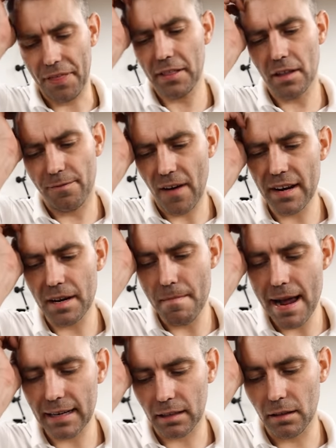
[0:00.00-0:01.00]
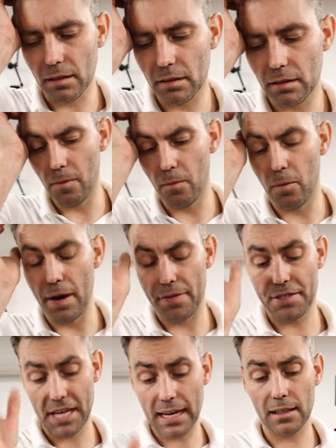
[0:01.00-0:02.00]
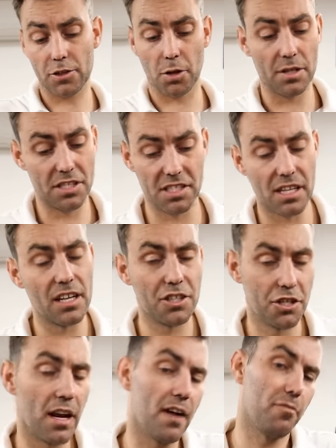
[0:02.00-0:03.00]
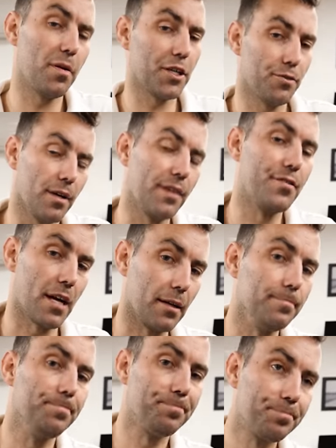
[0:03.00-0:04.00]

I think the fundamental with saddle choice is that it should have a pressure relief channel.